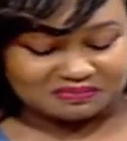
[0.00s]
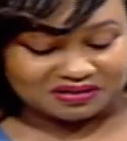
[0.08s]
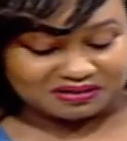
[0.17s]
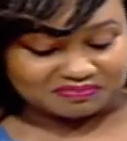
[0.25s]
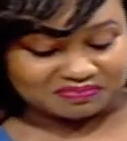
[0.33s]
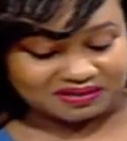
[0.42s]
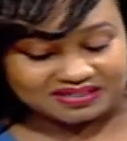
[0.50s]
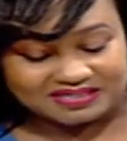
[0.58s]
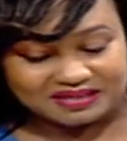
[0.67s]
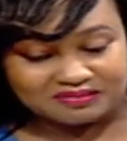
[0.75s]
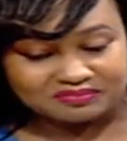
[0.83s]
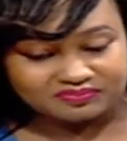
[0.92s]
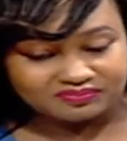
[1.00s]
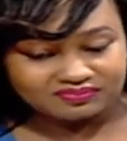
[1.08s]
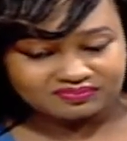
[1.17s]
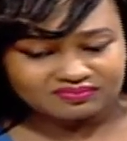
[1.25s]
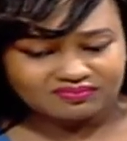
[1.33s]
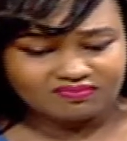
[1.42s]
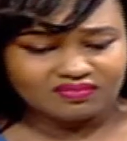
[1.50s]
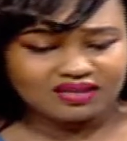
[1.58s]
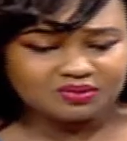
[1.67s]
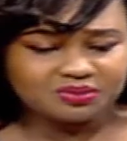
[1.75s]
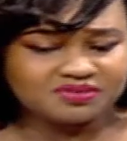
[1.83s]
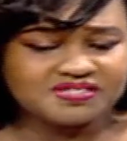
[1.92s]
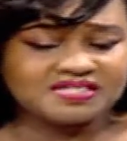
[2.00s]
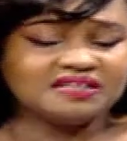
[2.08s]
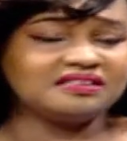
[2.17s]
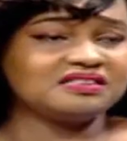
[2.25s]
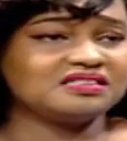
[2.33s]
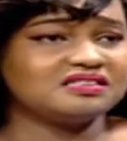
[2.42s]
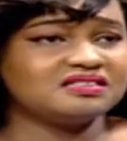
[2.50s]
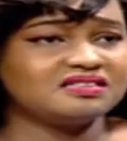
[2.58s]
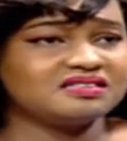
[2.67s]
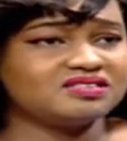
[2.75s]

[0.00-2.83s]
Madam Pierce, we see that the